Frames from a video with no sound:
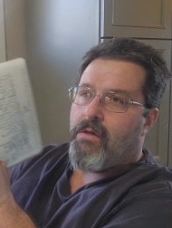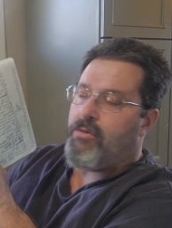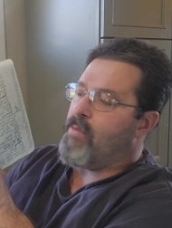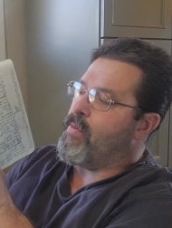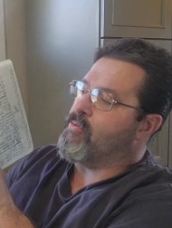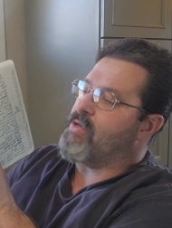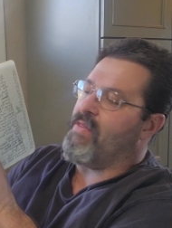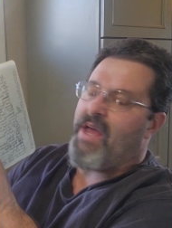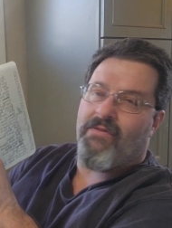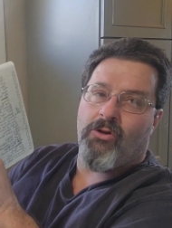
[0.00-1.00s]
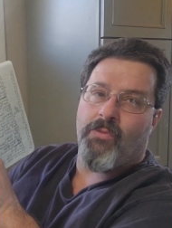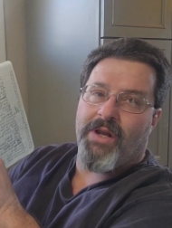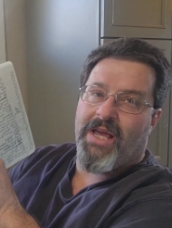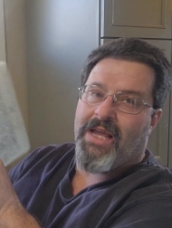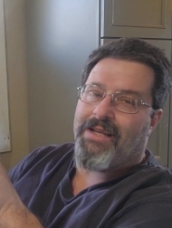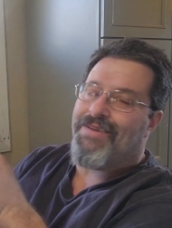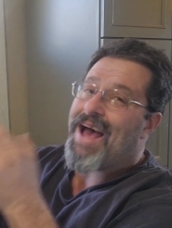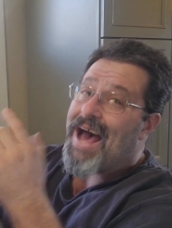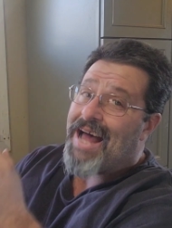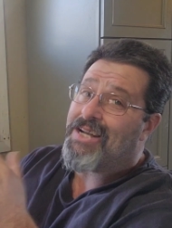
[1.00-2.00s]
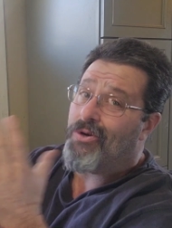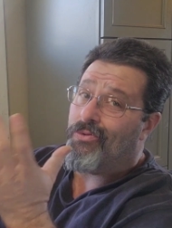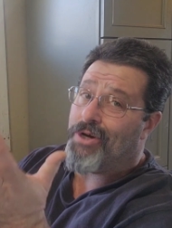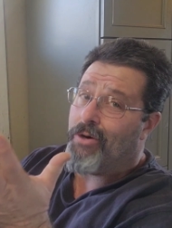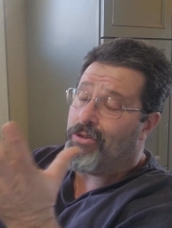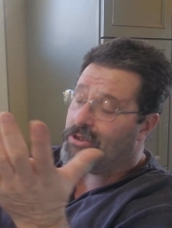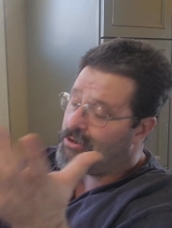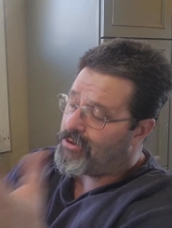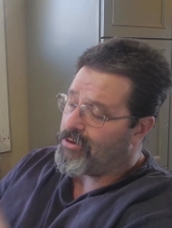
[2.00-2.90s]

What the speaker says: Some people say they have a little bit of heat. I don't notice it,